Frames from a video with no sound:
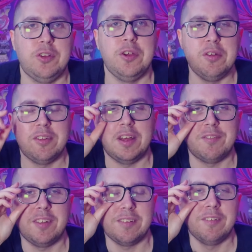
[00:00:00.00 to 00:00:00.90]
You used to
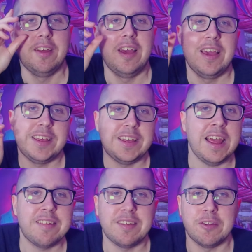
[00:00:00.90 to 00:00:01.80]
have to
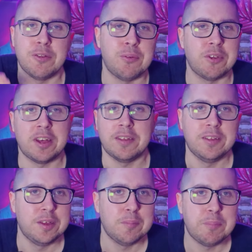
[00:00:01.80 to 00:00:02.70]
guess it and all that,
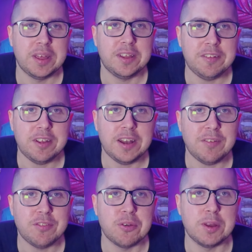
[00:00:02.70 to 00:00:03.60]
but you don't
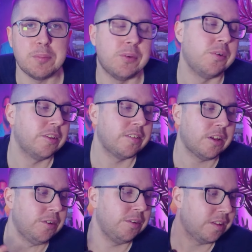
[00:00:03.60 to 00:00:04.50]
have to anymore.
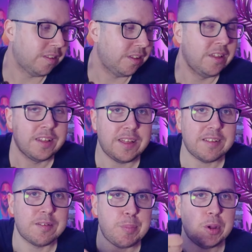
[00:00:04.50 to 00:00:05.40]
So
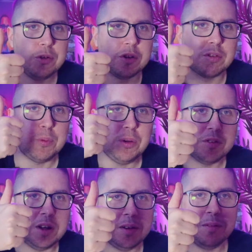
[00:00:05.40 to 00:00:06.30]
that's a bonus. Well
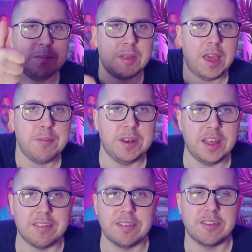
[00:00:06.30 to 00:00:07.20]
done,
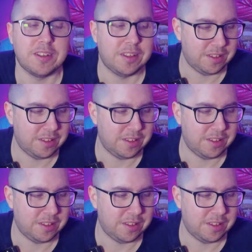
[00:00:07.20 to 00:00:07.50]
M&S.